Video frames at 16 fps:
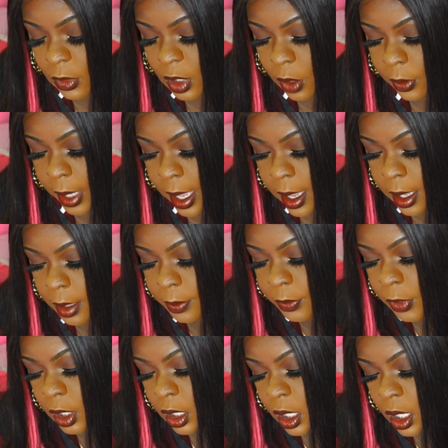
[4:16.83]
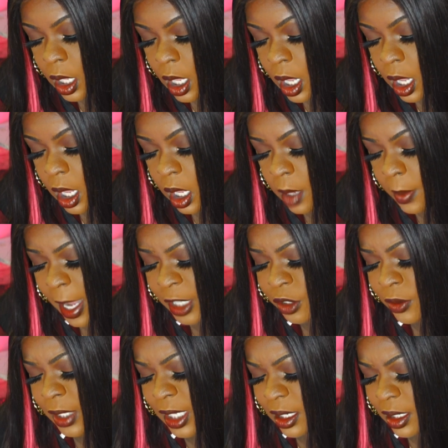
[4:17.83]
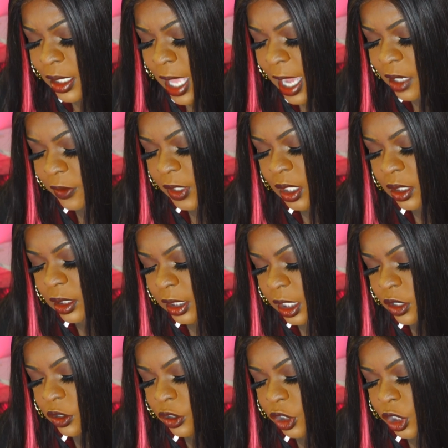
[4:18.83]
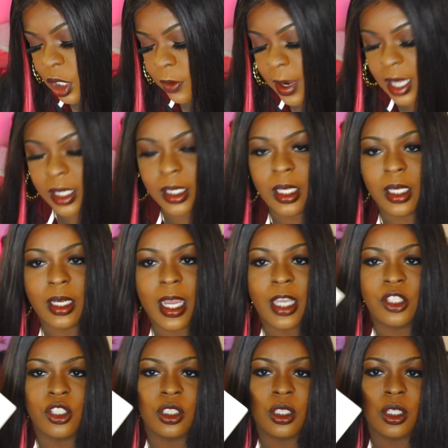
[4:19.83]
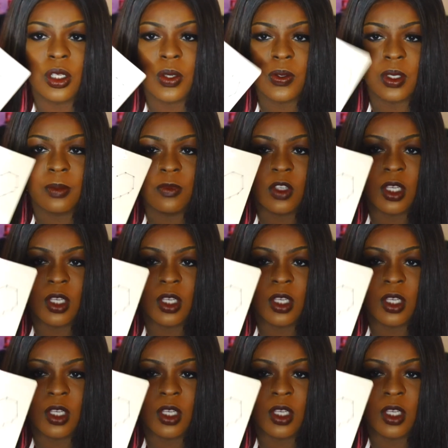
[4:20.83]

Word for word: okay um, I do get a lot of healing energy around a connection though. Some of you